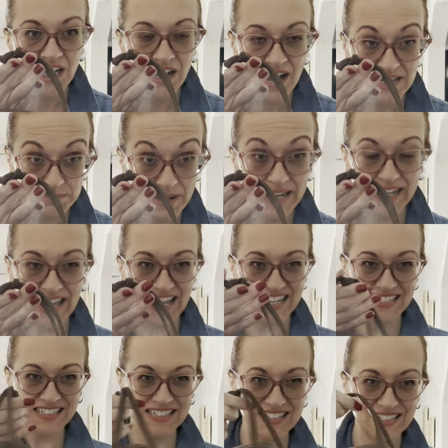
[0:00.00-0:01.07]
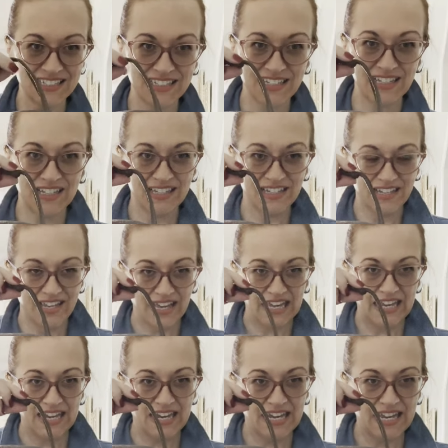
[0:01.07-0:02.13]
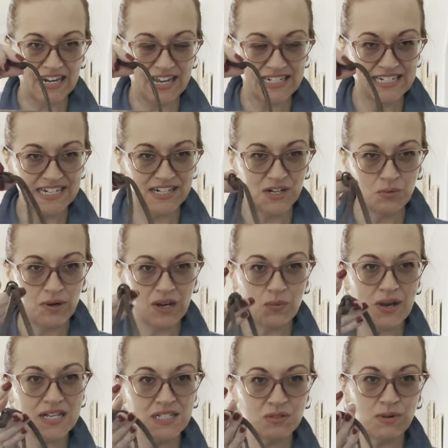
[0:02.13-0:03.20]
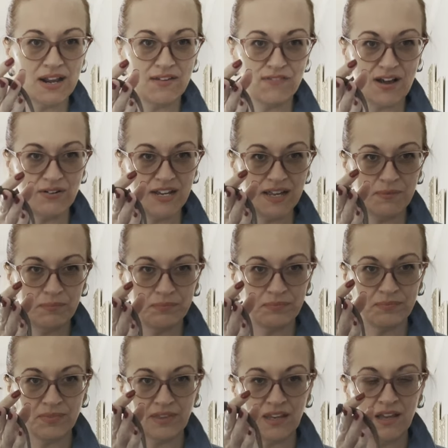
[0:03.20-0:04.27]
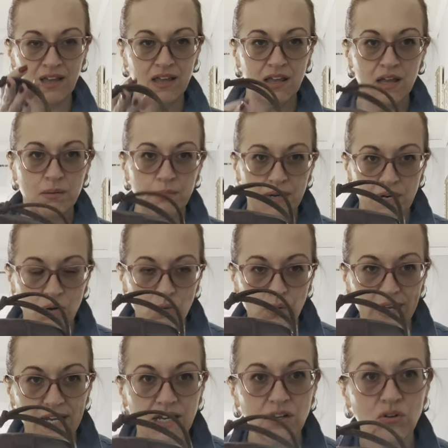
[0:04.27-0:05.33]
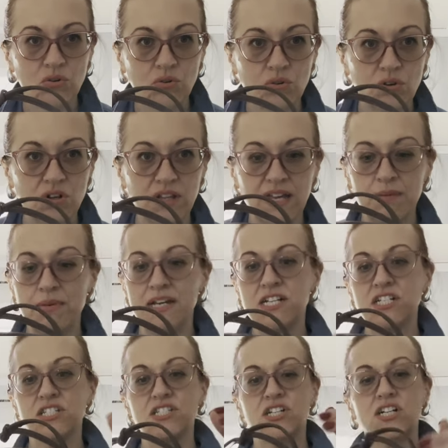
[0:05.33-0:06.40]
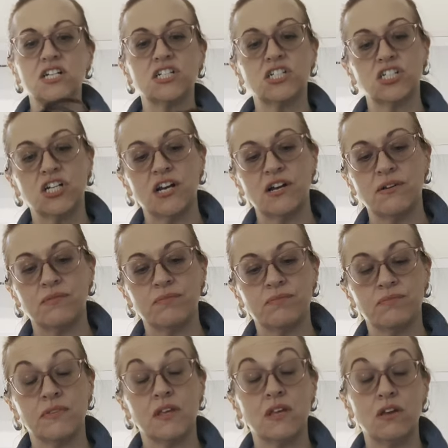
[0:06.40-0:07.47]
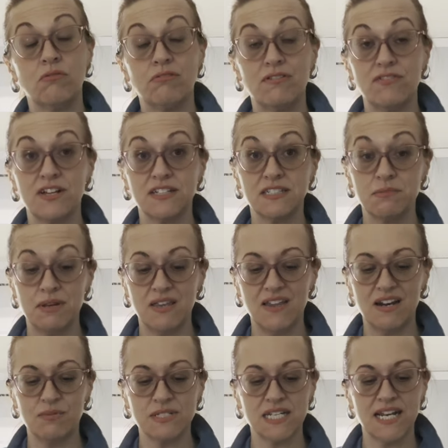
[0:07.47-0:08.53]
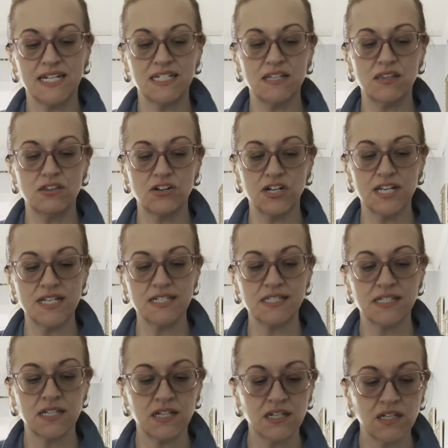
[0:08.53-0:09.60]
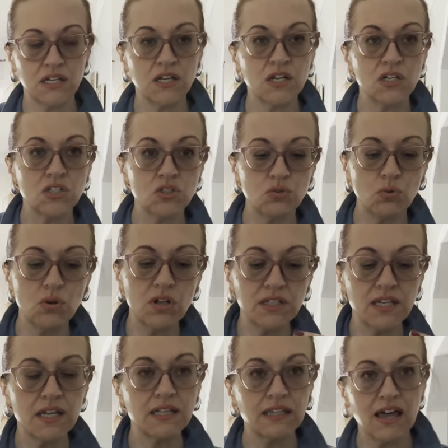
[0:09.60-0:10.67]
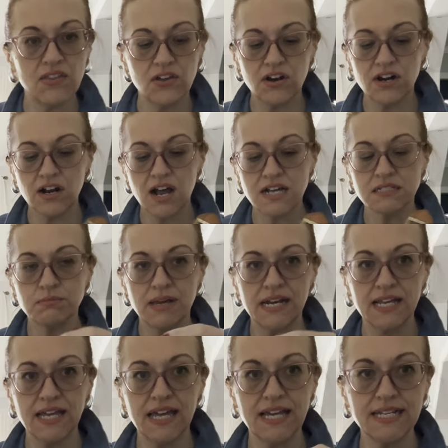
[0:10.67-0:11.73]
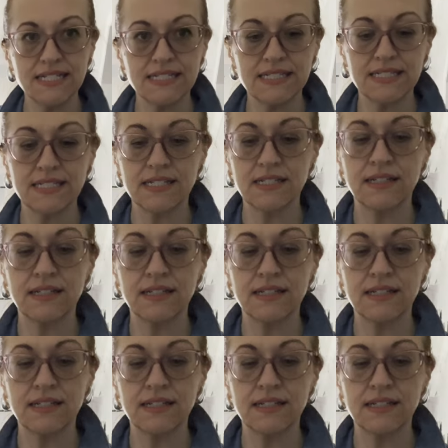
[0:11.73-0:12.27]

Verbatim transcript: cosmetic case. And I didn't know what it was when I found it, but a quick Google image search revealed to me that it was a 1930s tooled leather cosmetic case.